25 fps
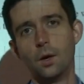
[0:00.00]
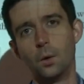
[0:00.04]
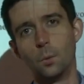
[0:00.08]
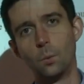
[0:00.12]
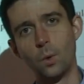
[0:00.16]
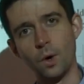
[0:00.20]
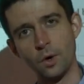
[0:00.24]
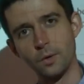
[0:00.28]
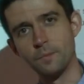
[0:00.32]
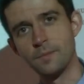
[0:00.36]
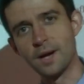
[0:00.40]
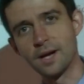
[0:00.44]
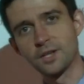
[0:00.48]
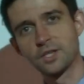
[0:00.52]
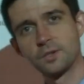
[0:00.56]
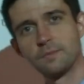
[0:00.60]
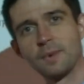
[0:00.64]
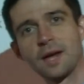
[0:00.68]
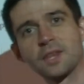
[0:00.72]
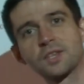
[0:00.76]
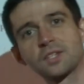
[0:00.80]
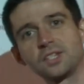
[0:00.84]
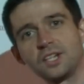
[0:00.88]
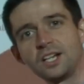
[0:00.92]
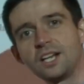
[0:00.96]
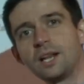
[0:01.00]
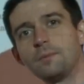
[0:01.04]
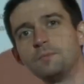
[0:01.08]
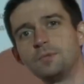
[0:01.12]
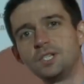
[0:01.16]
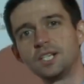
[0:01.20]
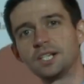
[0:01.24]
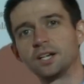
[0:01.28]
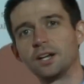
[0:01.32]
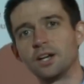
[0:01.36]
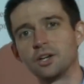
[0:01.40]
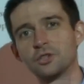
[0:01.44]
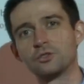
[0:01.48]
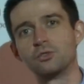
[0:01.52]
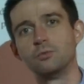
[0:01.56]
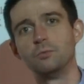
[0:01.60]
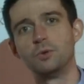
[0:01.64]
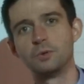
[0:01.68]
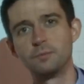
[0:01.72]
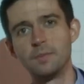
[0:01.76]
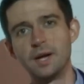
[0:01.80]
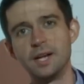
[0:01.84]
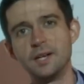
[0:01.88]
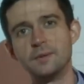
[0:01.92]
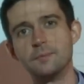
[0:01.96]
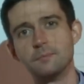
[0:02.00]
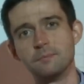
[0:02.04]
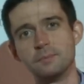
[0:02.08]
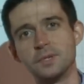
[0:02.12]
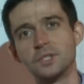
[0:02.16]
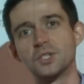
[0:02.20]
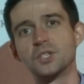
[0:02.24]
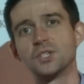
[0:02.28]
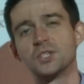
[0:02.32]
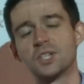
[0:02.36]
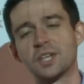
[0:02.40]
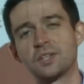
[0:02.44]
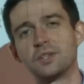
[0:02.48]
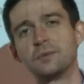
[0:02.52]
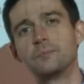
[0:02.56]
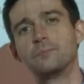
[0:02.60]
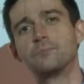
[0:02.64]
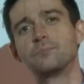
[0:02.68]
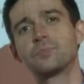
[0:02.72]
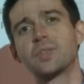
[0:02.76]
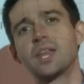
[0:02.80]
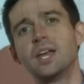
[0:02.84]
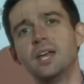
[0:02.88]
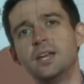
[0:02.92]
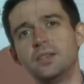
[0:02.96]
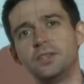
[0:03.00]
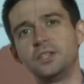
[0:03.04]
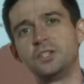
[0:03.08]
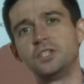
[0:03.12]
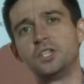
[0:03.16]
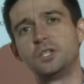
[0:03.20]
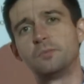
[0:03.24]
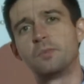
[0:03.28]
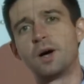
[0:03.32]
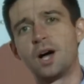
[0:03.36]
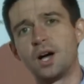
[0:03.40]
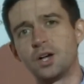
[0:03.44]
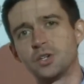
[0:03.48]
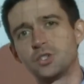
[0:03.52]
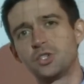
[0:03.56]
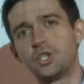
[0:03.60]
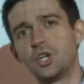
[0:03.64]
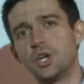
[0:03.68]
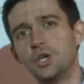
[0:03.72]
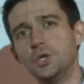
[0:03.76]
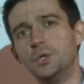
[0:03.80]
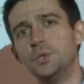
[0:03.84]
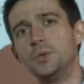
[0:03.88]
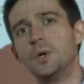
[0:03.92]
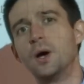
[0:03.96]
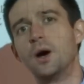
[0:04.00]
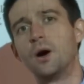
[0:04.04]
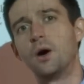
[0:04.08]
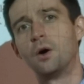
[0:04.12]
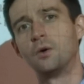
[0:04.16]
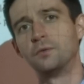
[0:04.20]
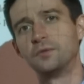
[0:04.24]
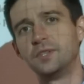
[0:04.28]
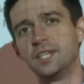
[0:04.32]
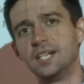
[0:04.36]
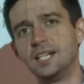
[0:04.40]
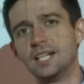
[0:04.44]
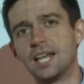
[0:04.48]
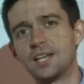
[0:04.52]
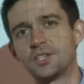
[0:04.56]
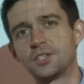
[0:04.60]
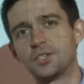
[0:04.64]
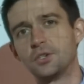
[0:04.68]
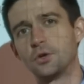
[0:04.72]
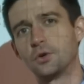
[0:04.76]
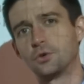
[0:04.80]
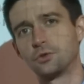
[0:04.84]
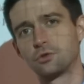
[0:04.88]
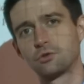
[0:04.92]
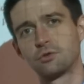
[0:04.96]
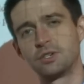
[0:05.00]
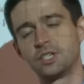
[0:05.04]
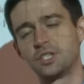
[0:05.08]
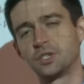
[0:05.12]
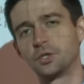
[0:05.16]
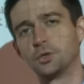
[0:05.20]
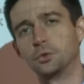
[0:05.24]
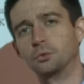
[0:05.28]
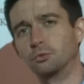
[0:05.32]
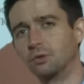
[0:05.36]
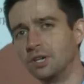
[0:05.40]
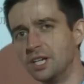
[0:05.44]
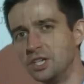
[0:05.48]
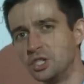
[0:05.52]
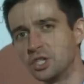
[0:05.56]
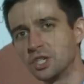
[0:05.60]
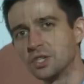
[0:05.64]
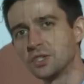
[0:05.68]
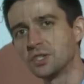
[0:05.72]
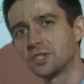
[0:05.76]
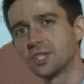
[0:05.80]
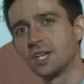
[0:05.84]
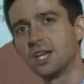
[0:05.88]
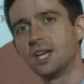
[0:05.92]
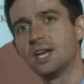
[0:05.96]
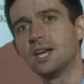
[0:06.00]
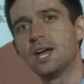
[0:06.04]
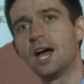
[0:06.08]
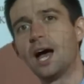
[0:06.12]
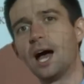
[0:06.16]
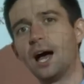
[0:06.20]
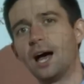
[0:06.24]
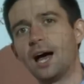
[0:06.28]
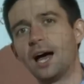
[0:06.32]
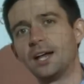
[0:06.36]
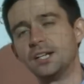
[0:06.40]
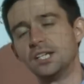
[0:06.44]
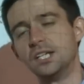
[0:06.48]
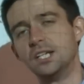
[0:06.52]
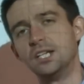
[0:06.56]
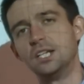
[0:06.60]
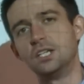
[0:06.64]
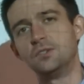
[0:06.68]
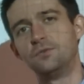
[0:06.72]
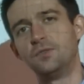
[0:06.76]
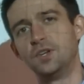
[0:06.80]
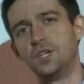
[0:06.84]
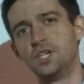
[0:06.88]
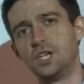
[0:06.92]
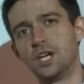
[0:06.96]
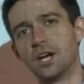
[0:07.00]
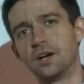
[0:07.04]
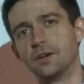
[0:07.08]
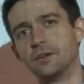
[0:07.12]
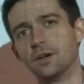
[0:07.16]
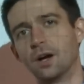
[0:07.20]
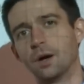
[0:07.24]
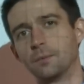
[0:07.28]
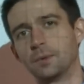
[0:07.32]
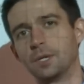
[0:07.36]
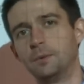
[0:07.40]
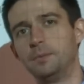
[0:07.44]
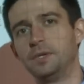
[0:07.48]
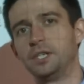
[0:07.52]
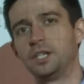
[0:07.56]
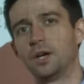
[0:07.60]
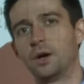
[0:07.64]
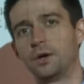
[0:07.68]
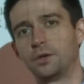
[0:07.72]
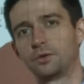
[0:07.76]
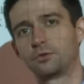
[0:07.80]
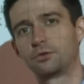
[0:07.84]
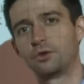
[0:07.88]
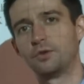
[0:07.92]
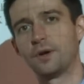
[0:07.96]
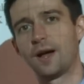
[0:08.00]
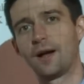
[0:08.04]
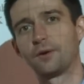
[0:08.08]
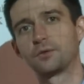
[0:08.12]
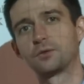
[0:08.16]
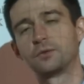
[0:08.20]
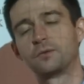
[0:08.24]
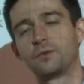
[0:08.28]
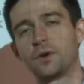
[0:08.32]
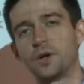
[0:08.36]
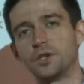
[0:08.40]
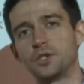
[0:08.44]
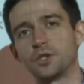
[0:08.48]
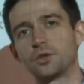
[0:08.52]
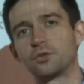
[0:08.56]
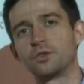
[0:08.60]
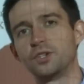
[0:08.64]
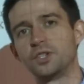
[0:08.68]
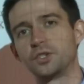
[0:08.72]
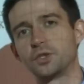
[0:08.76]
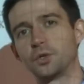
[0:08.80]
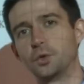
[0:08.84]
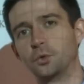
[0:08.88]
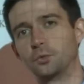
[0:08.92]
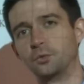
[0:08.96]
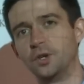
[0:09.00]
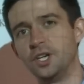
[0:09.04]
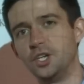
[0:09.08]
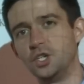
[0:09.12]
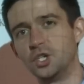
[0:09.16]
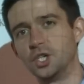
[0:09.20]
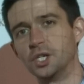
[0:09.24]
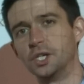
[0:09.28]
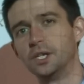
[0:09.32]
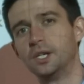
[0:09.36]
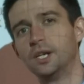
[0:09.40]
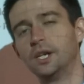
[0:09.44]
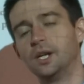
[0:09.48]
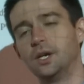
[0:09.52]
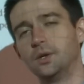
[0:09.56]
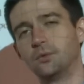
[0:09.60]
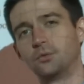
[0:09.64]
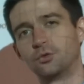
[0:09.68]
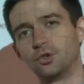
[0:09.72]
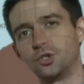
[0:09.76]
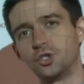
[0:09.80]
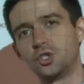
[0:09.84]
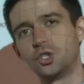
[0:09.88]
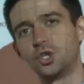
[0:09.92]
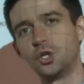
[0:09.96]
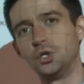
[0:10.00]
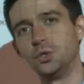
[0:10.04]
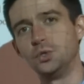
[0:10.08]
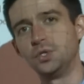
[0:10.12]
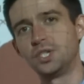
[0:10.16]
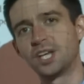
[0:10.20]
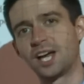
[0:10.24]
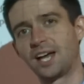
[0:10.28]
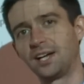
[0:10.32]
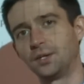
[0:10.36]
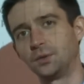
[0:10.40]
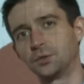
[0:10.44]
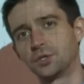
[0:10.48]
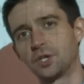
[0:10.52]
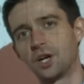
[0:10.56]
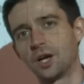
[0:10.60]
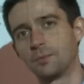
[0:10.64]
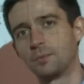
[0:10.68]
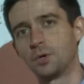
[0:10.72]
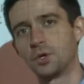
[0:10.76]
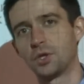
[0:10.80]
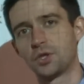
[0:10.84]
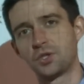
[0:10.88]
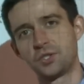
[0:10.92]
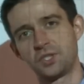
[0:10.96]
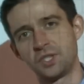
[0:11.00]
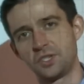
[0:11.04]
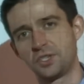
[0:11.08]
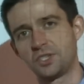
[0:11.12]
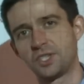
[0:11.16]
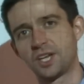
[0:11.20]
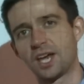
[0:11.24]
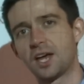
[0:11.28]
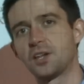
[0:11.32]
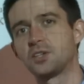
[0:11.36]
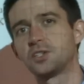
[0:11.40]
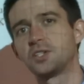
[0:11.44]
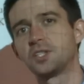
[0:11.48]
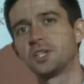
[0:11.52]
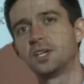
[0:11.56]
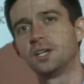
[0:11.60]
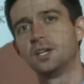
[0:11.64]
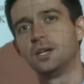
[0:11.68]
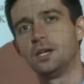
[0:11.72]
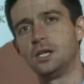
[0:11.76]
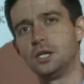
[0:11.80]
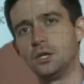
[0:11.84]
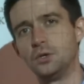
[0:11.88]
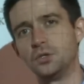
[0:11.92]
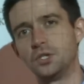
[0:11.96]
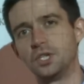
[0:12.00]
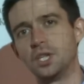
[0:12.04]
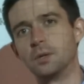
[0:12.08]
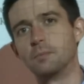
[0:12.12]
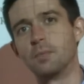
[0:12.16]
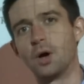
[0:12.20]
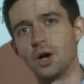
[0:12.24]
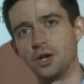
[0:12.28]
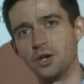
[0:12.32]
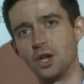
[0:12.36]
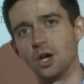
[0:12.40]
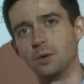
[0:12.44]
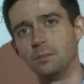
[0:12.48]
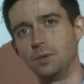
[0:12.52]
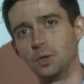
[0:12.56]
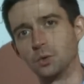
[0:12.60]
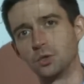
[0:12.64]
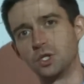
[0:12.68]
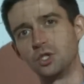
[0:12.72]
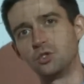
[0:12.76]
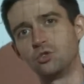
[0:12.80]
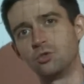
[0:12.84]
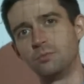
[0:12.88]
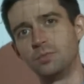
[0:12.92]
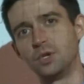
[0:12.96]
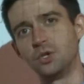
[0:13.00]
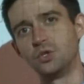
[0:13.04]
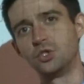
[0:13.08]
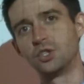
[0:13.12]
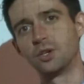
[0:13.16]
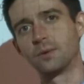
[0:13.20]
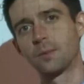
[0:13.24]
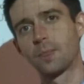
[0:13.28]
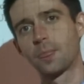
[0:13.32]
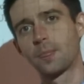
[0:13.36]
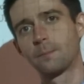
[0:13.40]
Welcome back to Maths in an Empty Classroom with me, Mr. Sutton. This is part two of the lesson on critical regions, and in this video I'm going to be going through how to find a critical region for a two-tailed hypothesis test using the binomial distribution.